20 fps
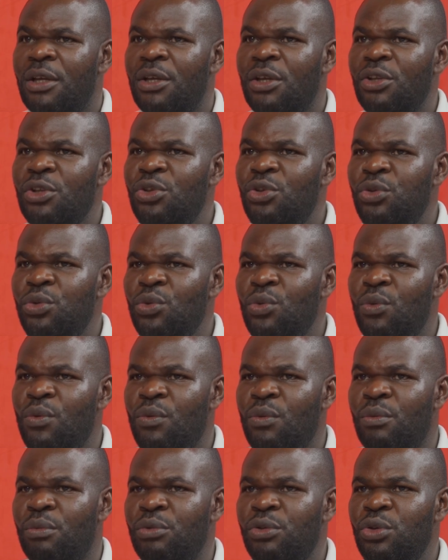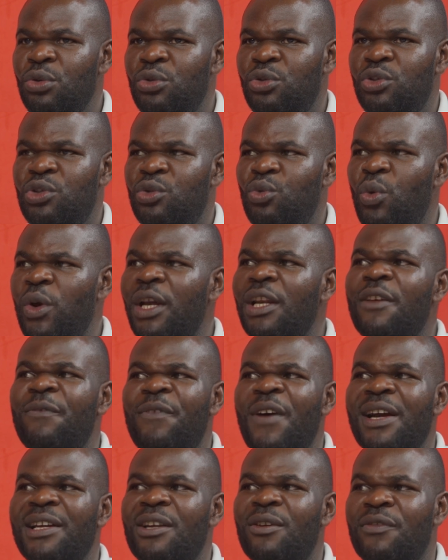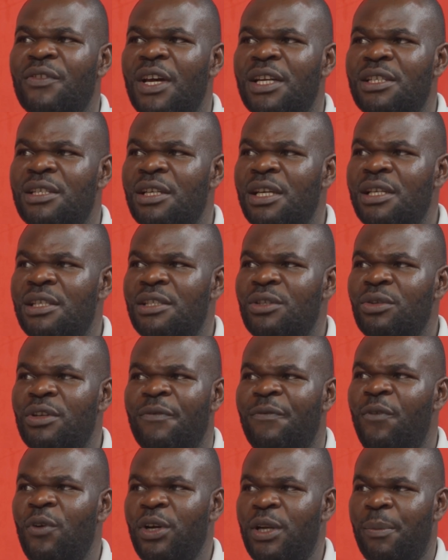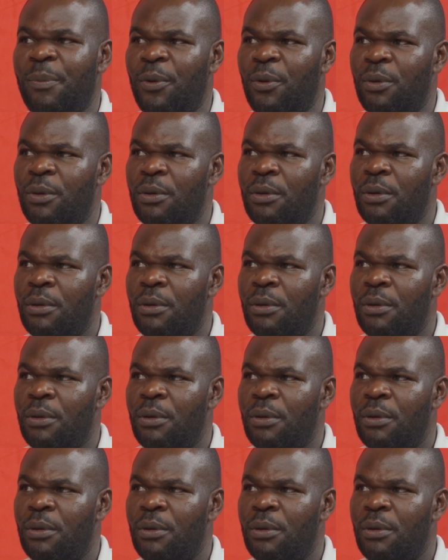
you quickly find out that it's not affordable.